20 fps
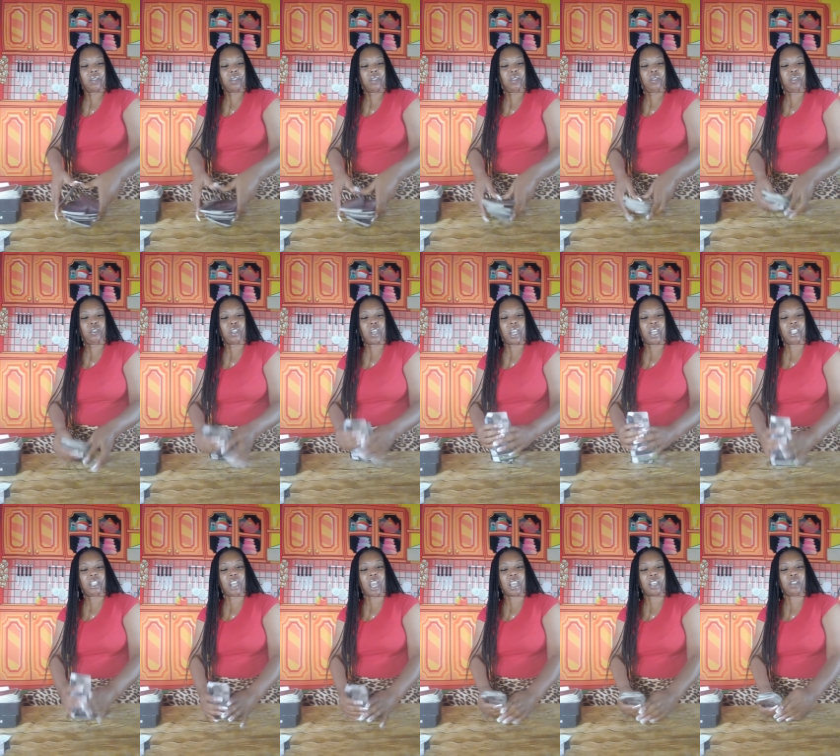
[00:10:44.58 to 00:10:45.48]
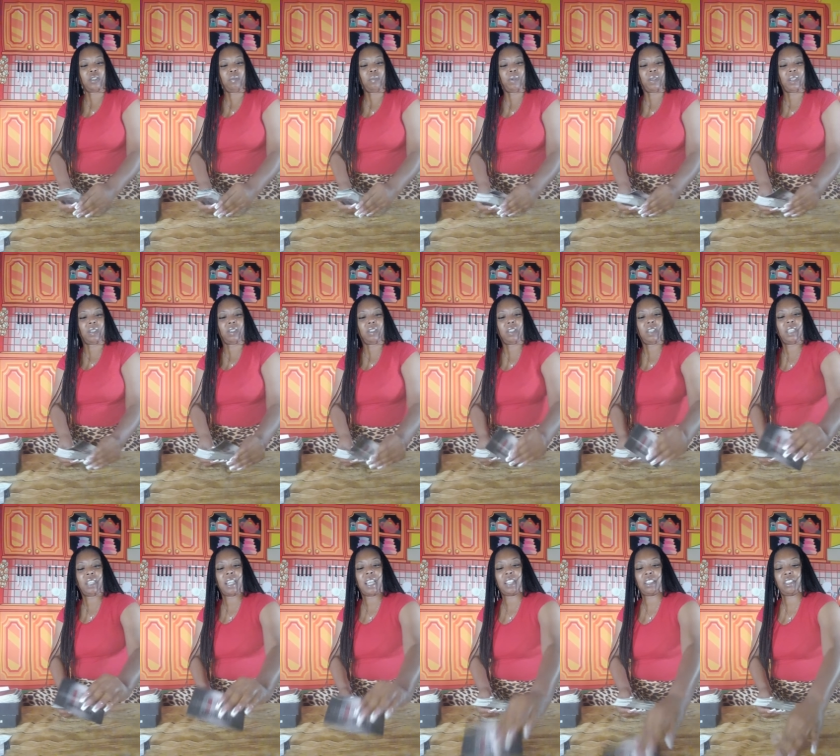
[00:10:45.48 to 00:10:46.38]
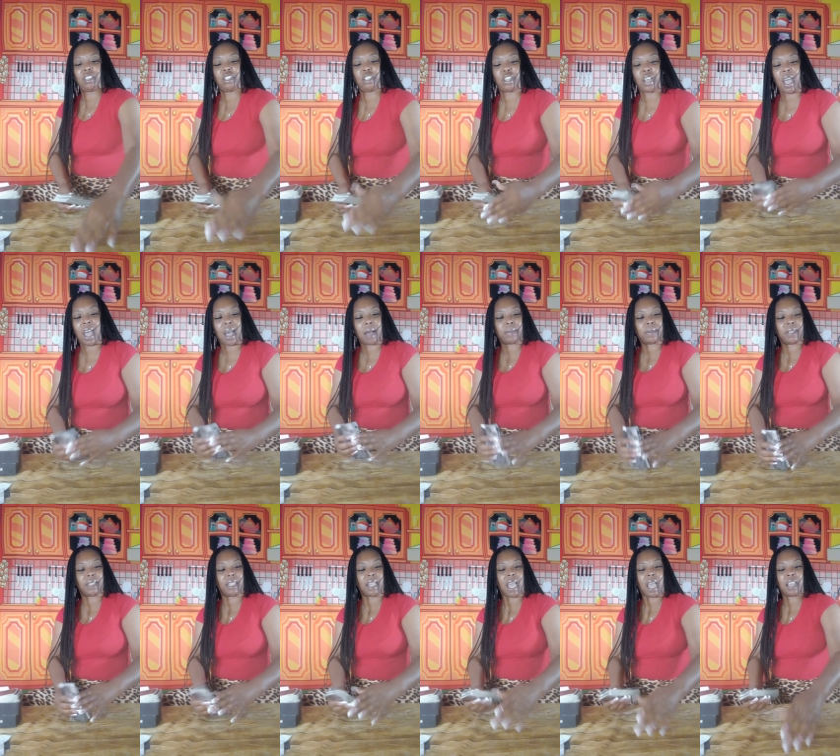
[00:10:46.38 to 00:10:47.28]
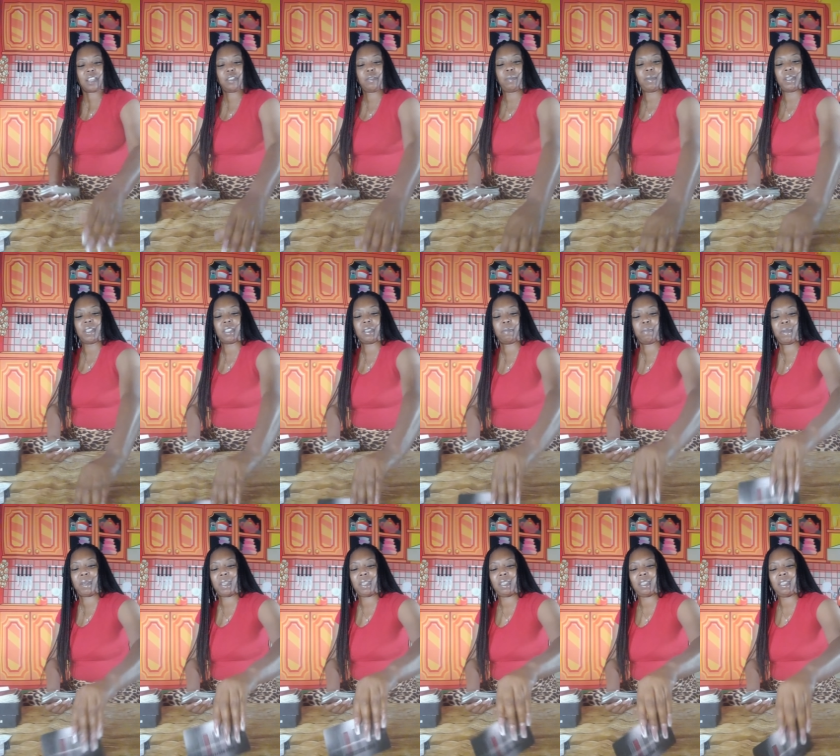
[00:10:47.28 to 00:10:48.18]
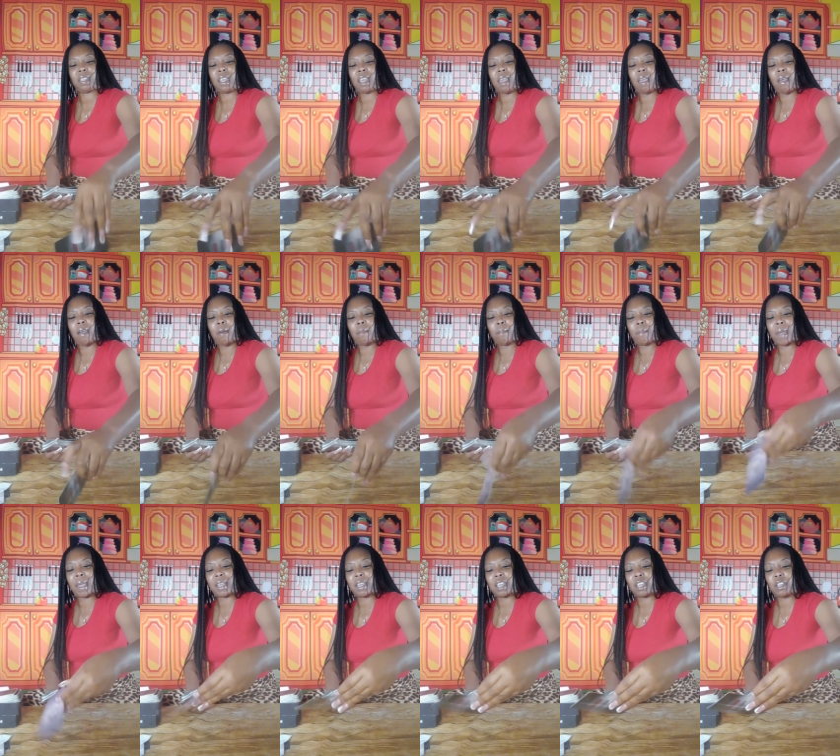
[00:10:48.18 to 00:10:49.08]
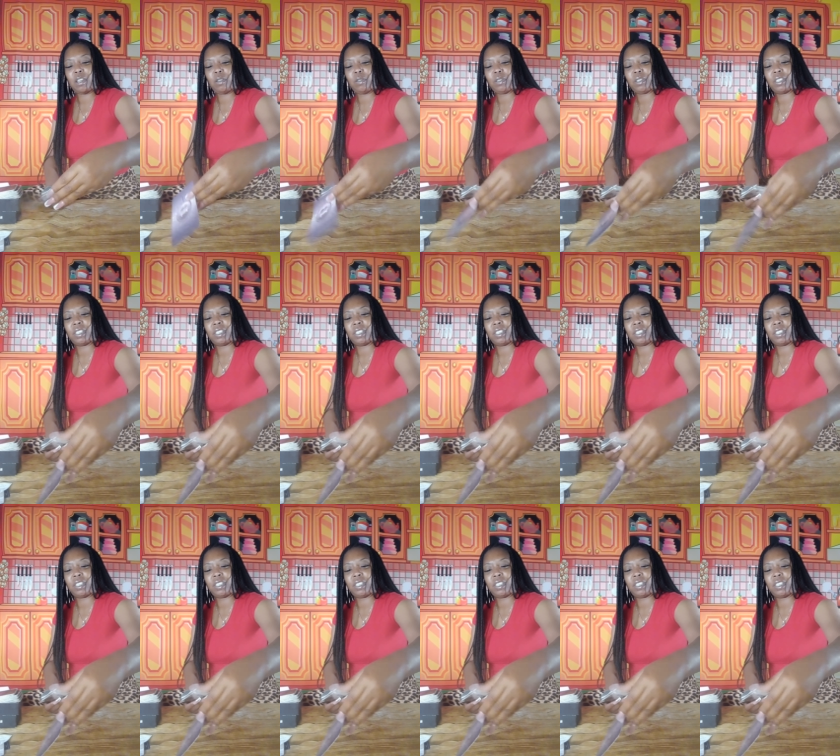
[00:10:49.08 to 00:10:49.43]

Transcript: You change how you've been looking at jobs and how you've been spending, making huge